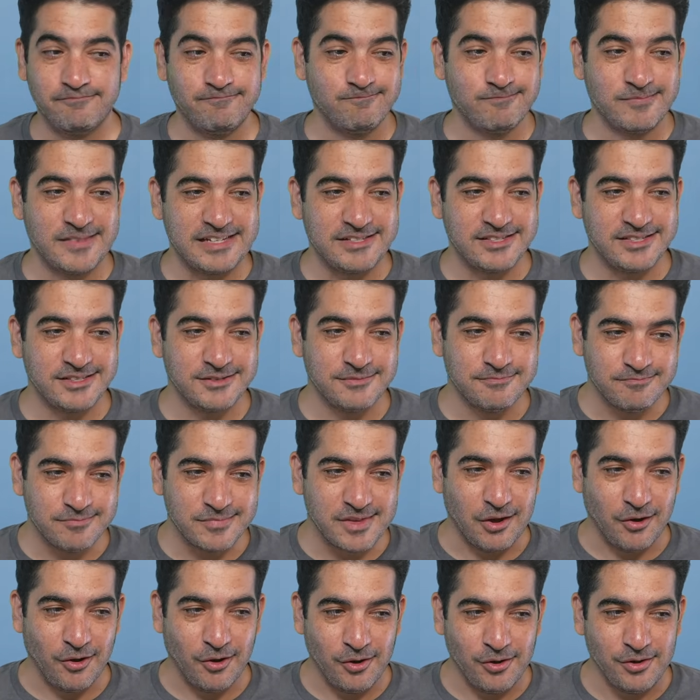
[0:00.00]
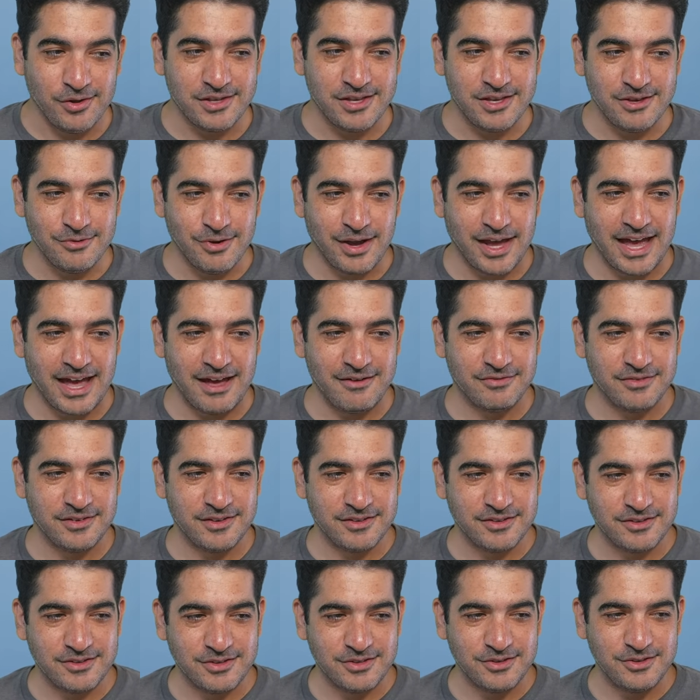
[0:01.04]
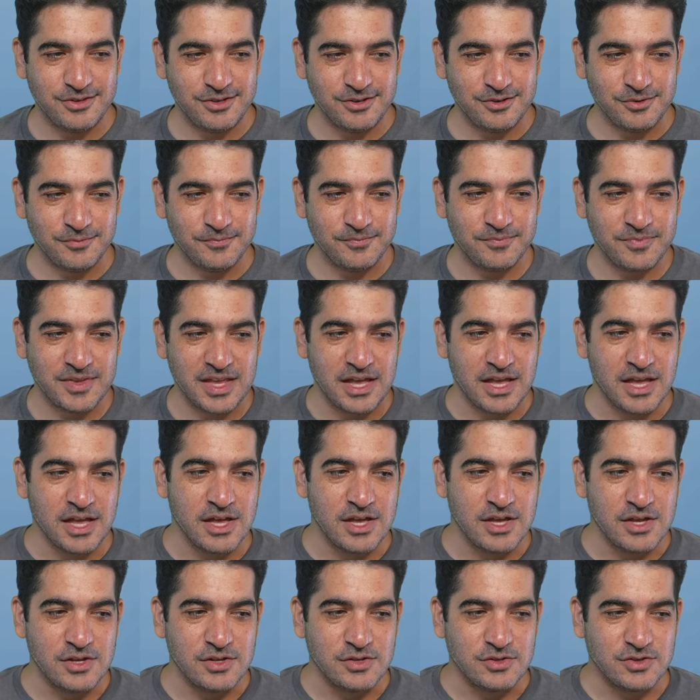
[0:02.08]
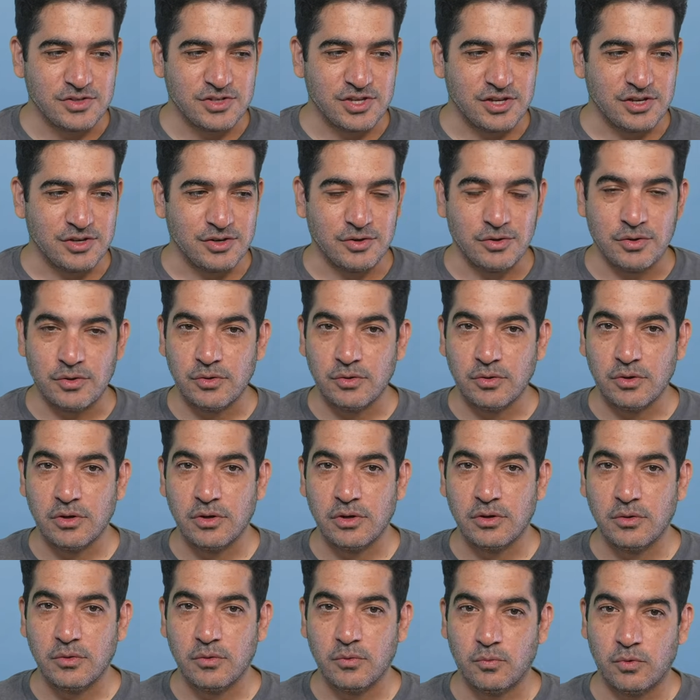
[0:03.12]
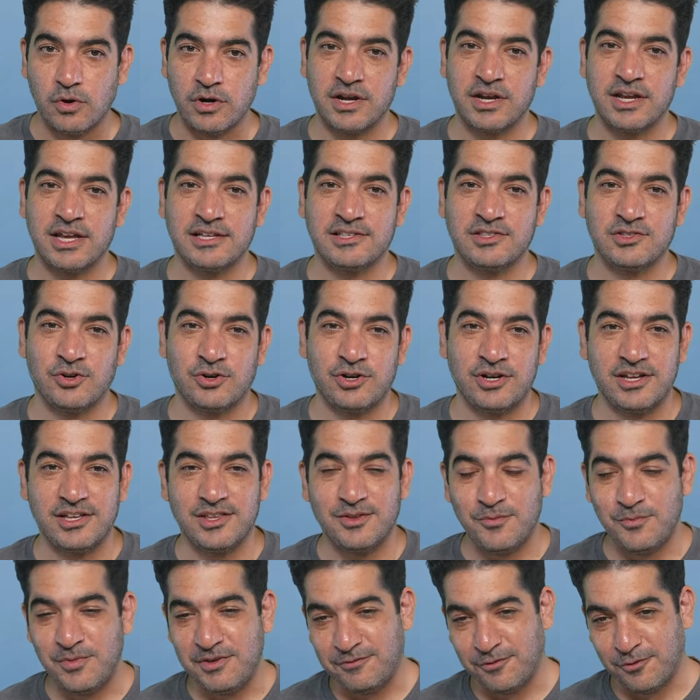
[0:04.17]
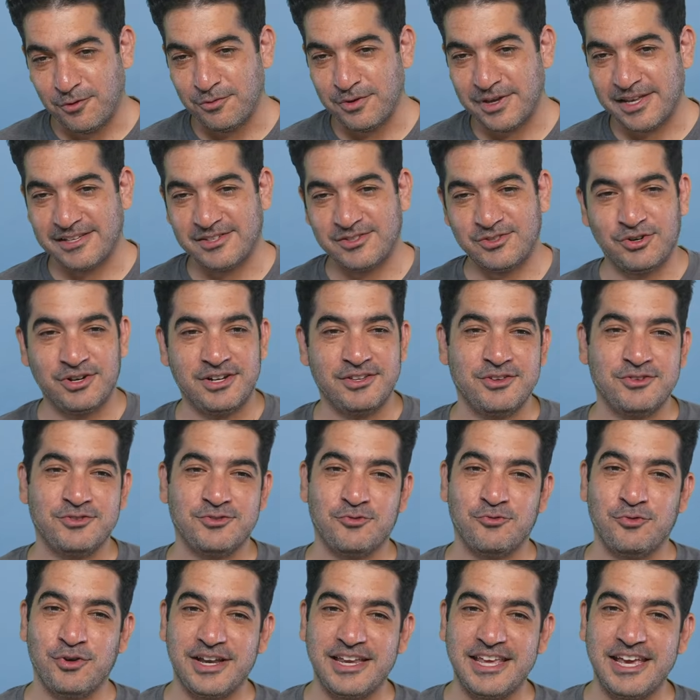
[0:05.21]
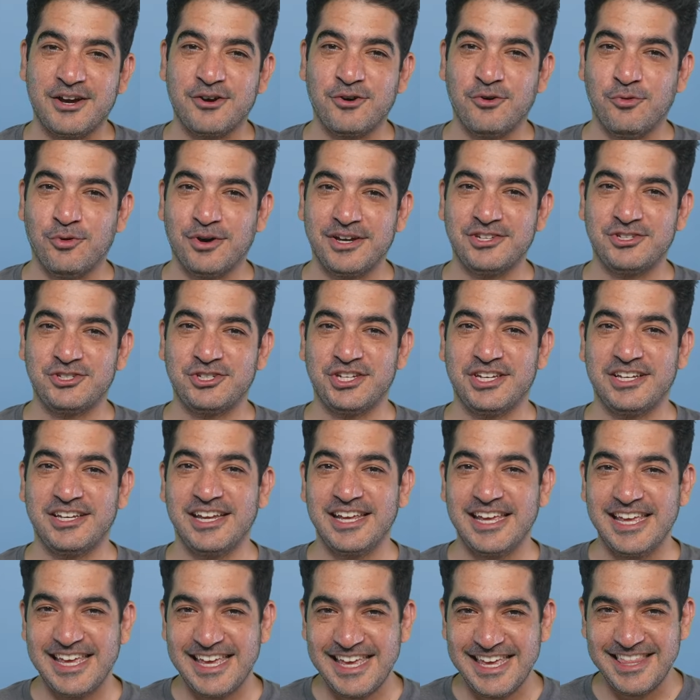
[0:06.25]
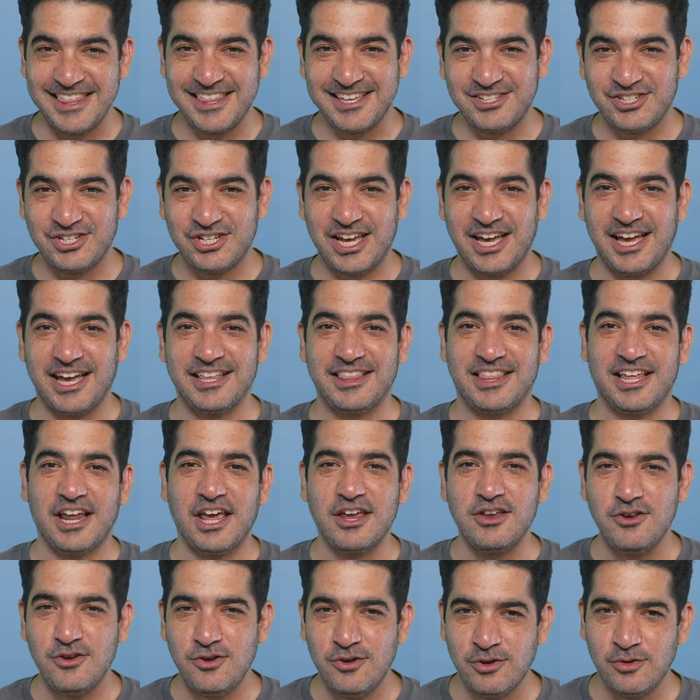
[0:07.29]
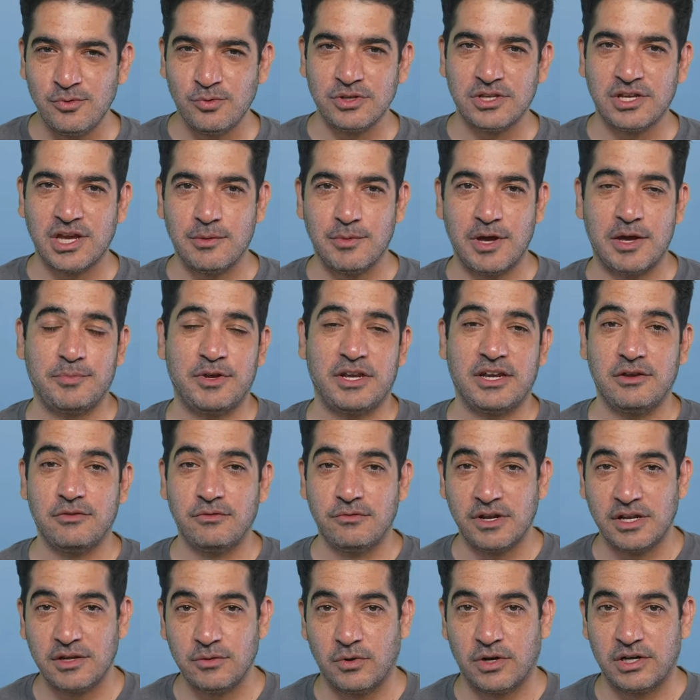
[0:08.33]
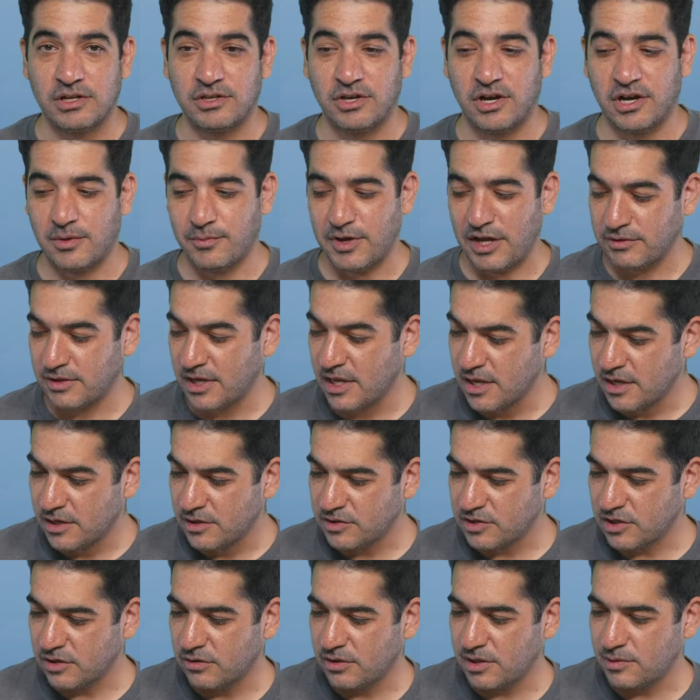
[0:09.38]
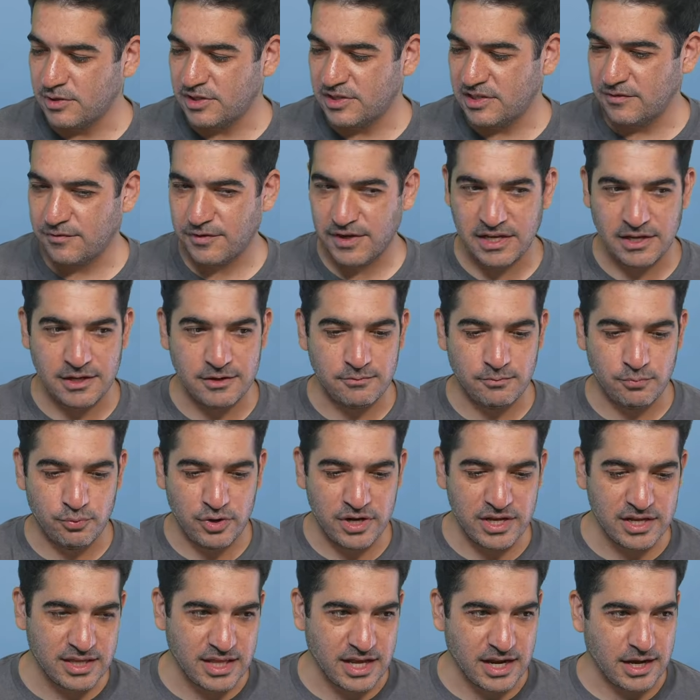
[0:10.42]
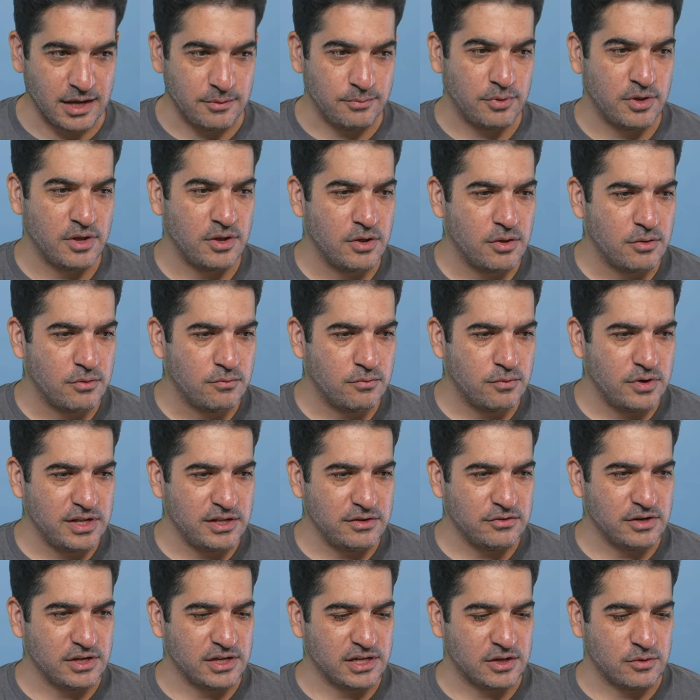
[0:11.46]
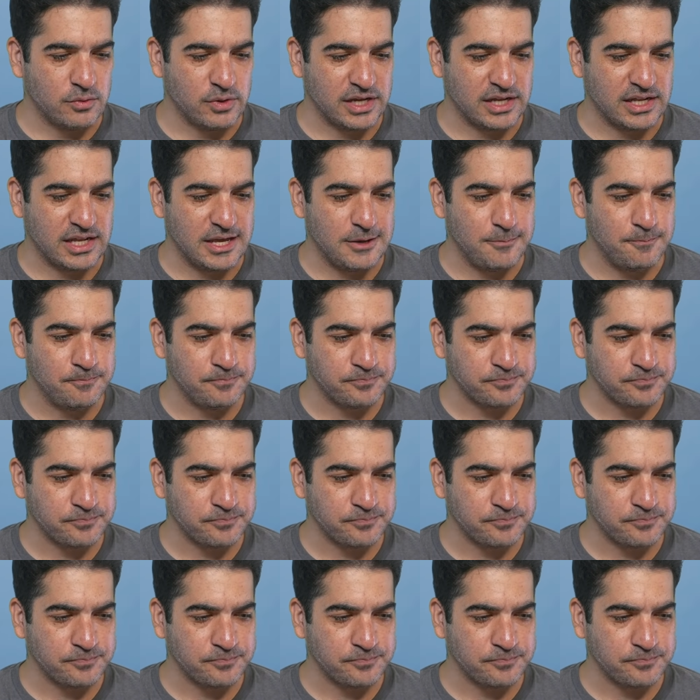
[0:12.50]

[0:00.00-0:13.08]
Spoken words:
That's all you have to do. So we're going to get started. Before we get started, there's already a question in the chat that I knew would come up and I really want to talk about. So let me see if I can bring that up really, really quickly.